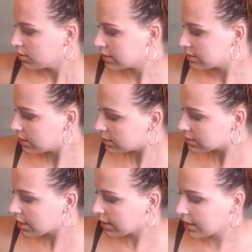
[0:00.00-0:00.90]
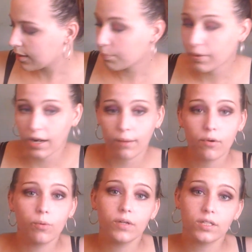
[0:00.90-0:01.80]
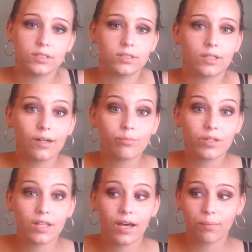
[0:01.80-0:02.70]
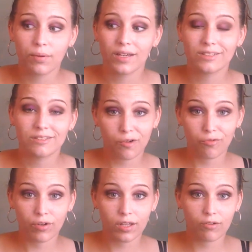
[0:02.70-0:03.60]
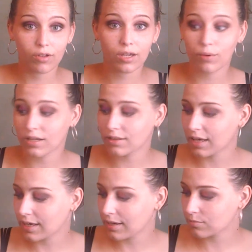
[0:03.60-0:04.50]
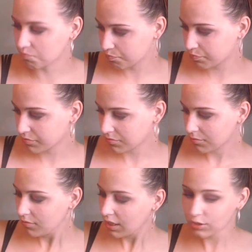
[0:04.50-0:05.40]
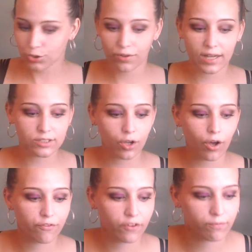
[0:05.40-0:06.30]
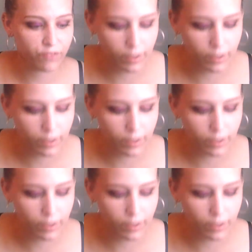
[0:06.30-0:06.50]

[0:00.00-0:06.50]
that does like it, but I'm hoping it doesn't come to that because I really, really want to like it. So that's all from